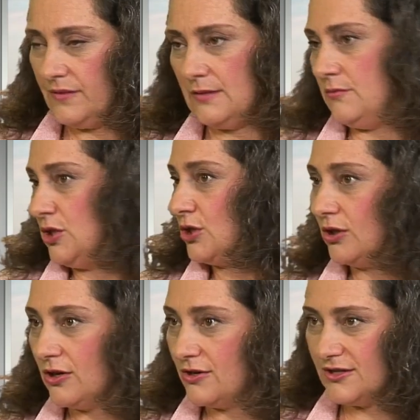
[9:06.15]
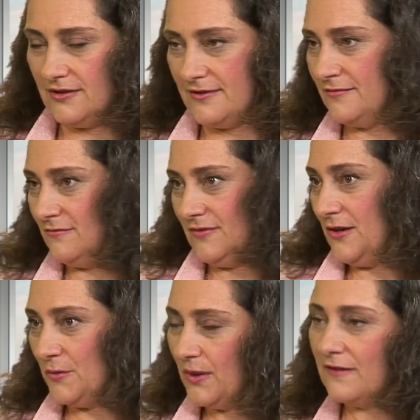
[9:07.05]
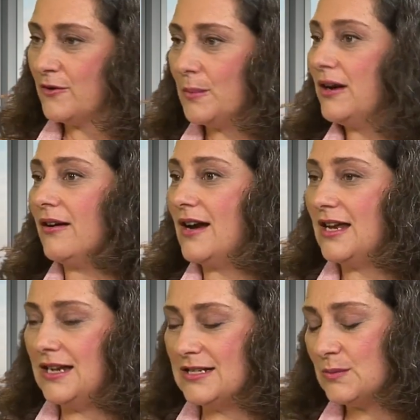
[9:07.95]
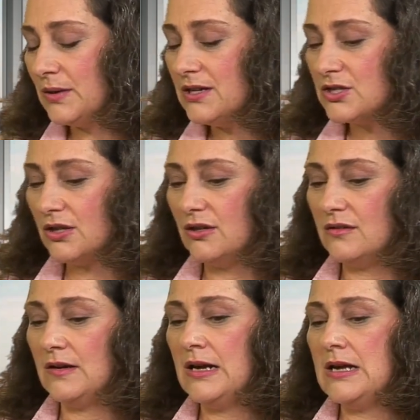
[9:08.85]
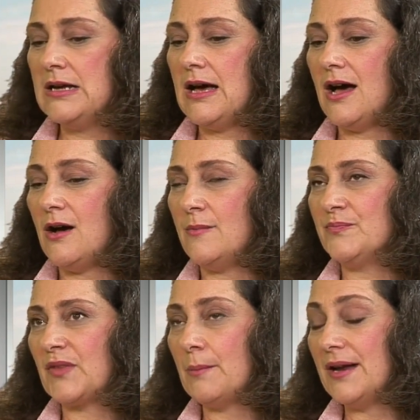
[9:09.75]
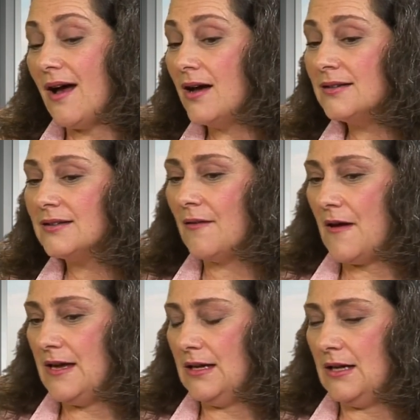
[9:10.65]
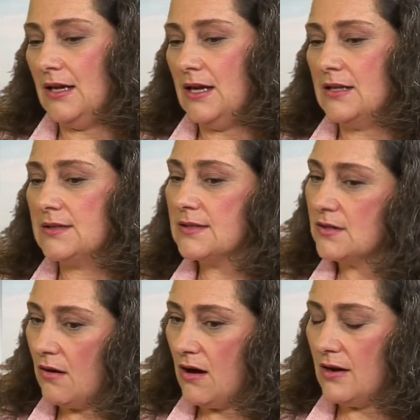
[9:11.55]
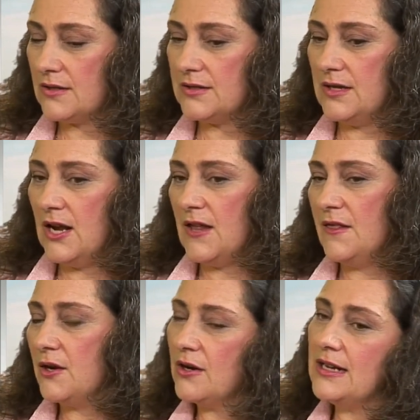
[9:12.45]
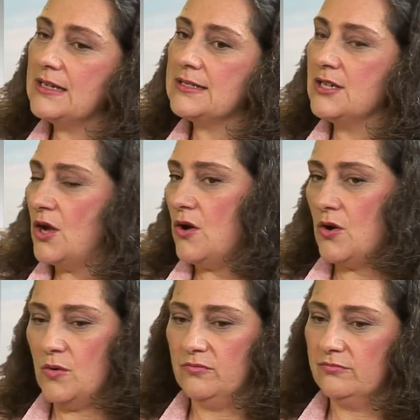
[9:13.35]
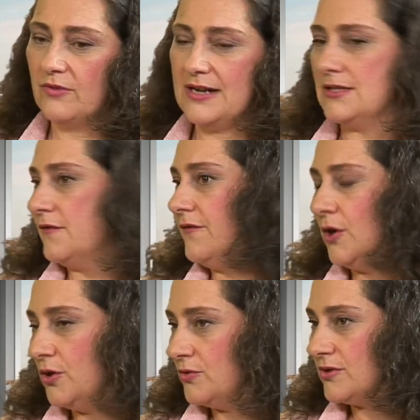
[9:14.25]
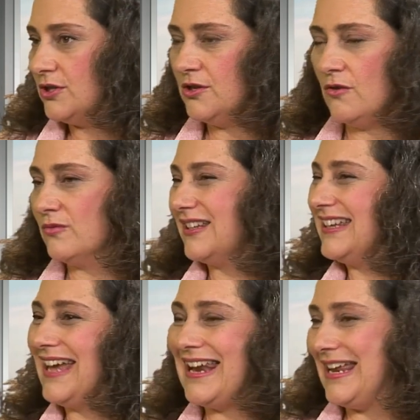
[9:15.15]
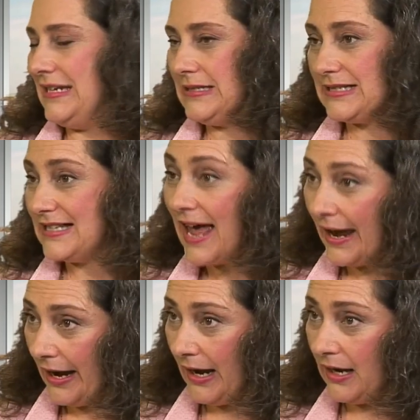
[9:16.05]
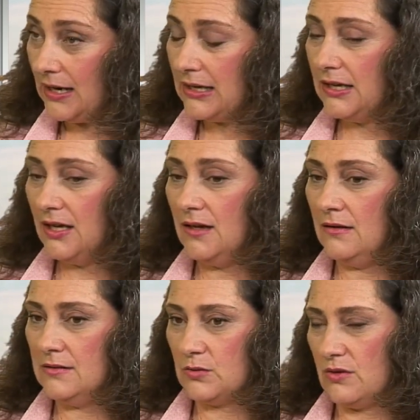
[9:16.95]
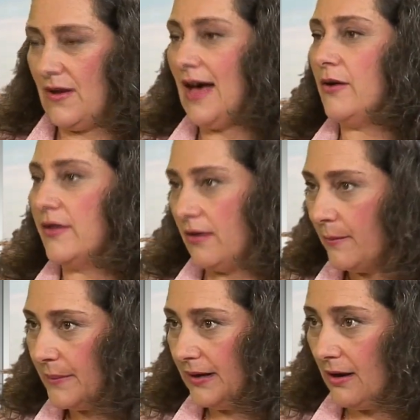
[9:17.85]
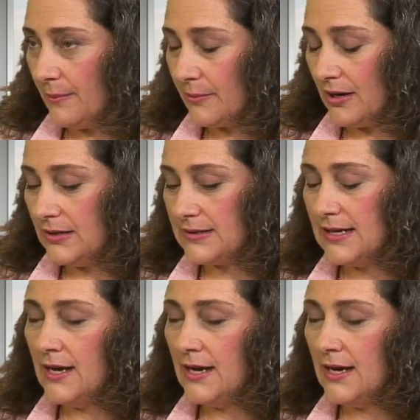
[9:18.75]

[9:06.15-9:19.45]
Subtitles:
It matures on whatever period it's been issued. But unlike stocks, there is no right to vote. You don't really get any say in sort of how the company operates.